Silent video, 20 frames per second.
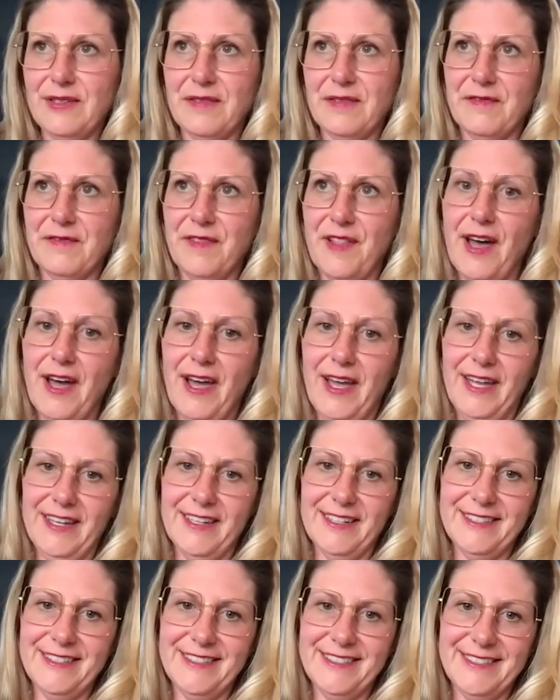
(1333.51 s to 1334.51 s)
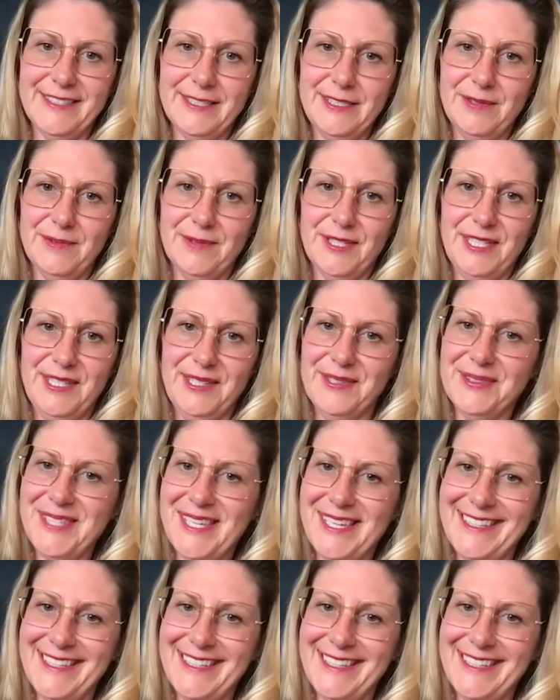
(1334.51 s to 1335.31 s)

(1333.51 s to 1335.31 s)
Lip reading: can fly. You want to use it?